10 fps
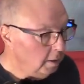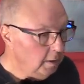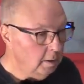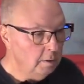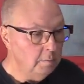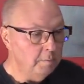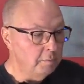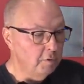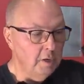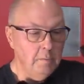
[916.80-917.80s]
in
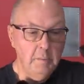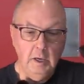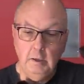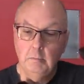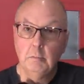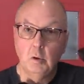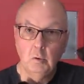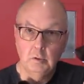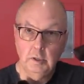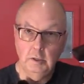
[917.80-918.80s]
pre-made
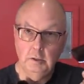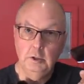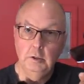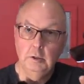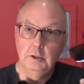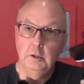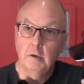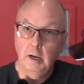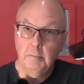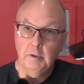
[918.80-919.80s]
molded, should
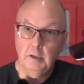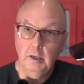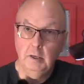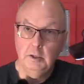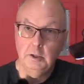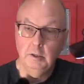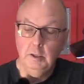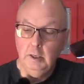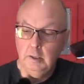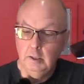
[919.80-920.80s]
your application
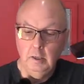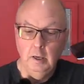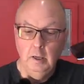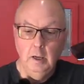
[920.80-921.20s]
need it.